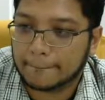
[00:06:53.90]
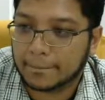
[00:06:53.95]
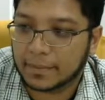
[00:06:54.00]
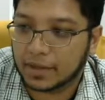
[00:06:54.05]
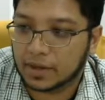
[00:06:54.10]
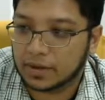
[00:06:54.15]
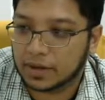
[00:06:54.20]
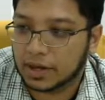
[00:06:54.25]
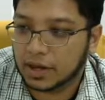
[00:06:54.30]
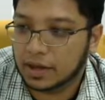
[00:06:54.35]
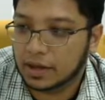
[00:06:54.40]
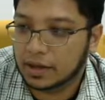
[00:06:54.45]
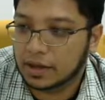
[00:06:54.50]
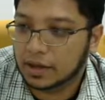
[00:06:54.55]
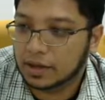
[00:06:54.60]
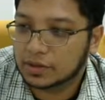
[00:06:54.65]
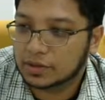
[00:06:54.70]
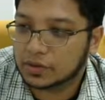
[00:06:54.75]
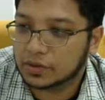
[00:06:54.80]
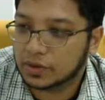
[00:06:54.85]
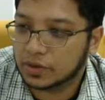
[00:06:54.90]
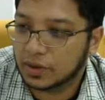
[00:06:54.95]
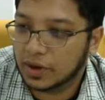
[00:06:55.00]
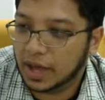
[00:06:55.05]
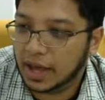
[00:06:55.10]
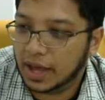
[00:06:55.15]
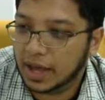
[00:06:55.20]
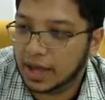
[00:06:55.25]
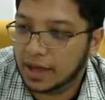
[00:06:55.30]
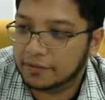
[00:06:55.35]
okay, so you
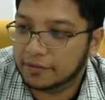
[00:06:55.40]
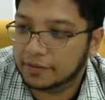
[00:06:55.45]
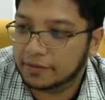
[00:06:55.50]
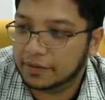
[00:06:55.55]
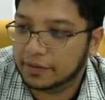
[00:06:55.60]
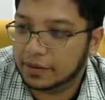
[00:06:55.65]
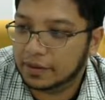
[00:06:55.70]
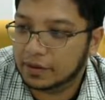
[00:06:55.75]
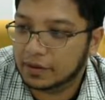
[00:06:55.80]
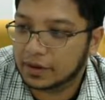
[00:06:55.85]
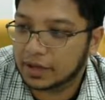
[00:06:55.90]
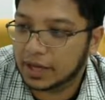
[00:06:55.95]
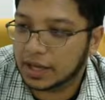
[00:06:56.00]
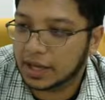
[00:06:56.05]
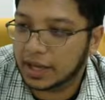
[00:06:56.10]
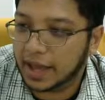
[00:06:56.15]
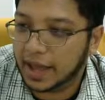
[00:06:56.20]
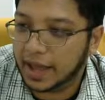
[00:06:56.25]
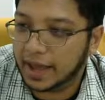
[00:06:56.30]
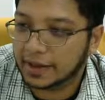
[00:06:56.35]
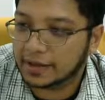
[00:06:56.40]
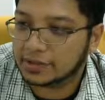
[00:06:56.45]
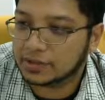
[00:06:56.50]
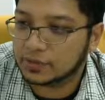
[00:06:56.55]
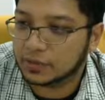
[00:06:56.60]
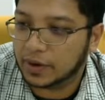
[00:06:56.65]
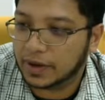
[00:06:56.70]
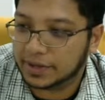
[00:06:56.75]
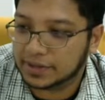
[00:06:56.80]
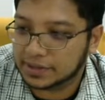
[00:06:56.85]
have, okay, x,
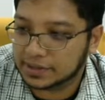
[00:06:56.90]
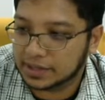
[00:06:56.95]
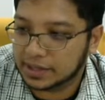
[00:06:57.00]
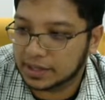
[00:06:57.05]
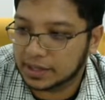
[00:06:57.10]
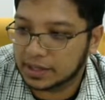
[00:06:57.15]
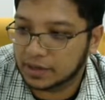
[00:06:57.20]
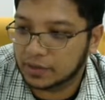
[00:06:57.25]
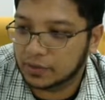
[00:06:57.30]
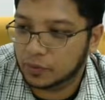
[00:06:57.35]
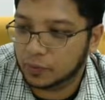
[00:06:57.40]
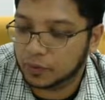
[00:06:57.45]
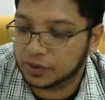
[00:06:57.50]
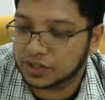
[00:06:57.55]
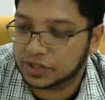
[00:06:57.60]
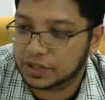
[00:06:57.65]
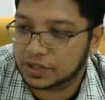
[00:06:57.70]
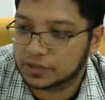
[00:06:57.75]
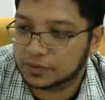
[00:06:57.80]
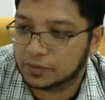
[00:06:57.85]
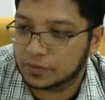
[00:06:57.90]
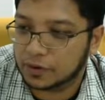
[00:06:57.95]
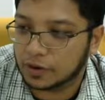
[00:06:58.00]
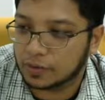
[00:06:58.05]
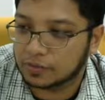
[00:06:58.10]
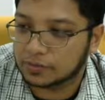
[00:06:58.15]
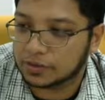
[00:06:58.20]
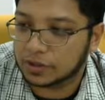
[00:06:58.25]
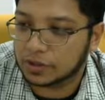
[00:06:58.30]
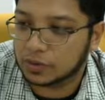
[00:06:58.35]
y, z, which is
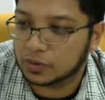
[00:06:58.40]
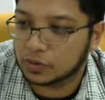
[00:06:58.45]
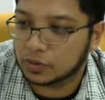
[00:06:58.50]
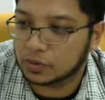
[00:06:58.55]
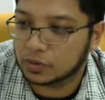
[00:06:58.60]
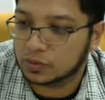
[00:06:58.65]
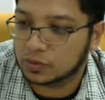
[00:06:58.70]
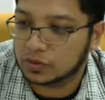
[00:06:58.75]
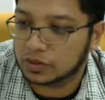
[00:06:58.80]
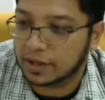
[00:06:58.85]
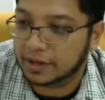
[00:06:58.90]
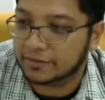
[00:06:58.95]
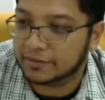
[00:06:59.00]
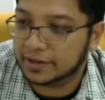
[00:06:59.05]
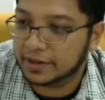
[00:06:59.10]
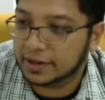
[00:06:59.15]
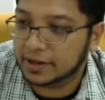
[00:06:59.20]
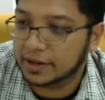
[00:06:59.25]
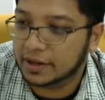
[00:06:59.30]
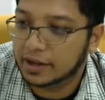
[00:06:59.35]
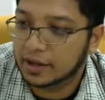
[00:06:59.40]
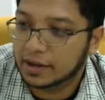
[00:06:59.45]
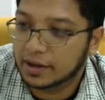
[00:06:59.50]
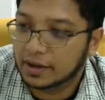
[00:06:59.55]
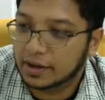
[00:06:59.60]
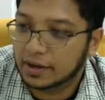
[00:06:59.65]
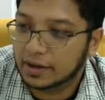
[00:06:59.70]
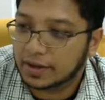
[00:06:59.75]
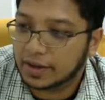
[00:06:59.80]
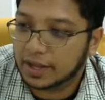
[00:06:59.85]
from 0 to 7.
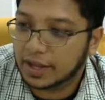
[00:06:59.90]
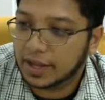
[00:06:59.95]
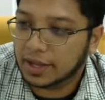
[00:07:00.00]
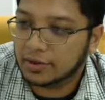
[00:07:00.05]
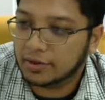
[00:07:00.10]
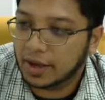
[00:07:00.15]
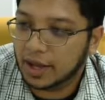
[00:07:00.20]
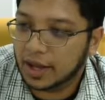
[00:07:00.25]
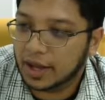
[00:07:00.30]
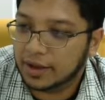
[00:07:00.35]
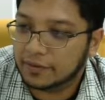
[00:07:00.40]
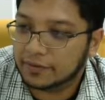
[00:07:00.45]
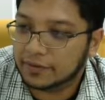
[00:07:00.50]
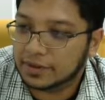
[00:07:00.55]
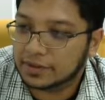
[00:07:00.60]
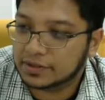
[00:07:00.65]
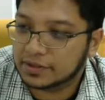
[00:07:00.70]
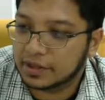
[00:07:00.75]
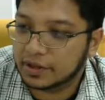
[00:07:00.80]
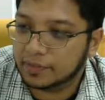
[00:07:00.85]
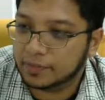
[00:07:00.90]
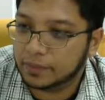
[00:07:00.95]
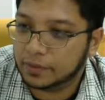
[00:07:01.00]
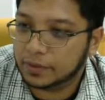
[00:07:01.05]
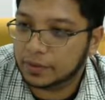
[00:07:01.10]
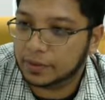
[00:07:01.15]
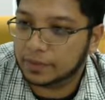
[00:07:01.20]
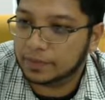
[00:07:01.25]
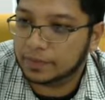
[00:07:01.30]
Okay, you have this input,